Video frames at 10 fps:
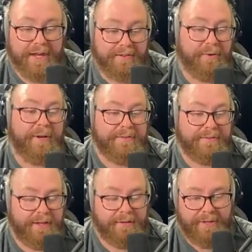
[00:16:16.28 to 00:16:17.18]
is a rest
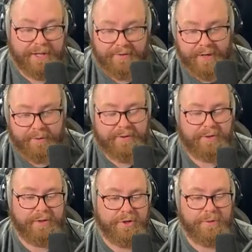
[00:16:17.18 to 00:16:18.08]
day. Yesterday I was at
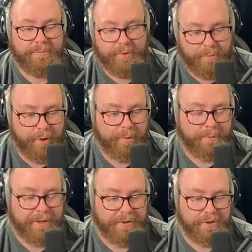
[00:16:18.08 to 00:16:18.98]
the gym. Tomorrow I'll
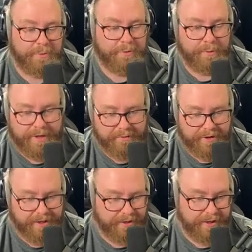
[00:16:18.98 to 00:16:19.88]
be at the gym. So every
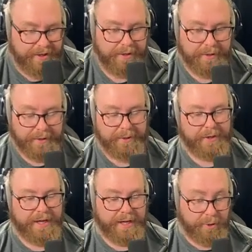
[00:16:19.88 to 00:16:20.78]
other day
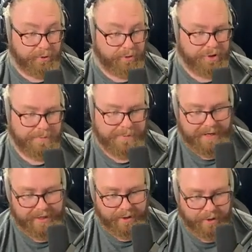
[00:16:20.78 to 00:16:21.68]
I go to the gym,
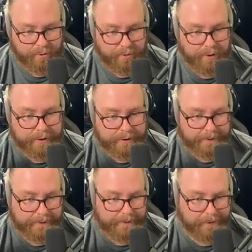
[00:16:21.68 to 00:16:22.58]
and I go
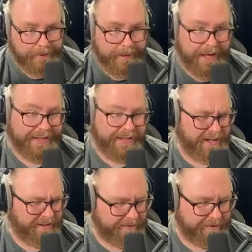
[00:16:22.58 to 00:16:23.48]
at
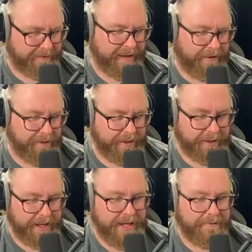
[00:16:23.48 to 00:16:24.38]
like 7 in
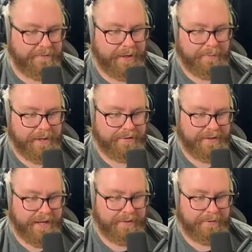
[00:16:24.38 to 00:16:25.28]
the evening because
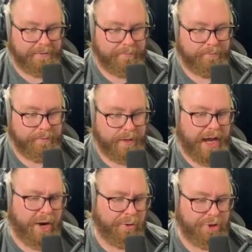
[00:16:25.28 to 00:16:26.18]
then
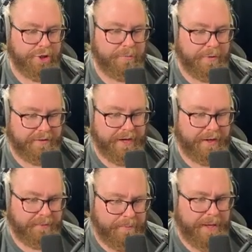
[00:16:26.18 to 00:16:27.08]
our gym is like
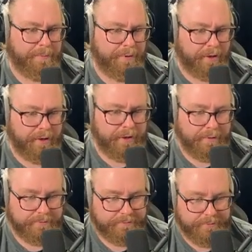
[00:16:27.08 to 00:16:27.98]
people are
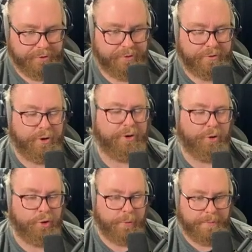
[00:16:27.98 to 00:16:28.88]
starting to
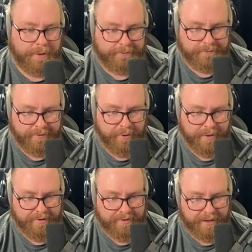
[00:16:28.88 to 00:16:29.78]
drop off. So
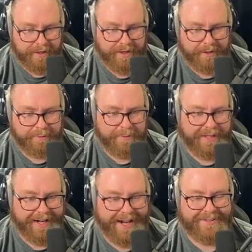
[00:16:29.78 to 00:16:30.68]
it's a little
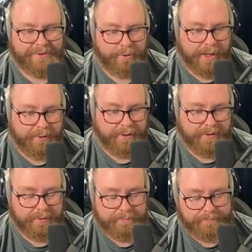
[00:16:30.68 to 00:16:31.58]
bit less crowded.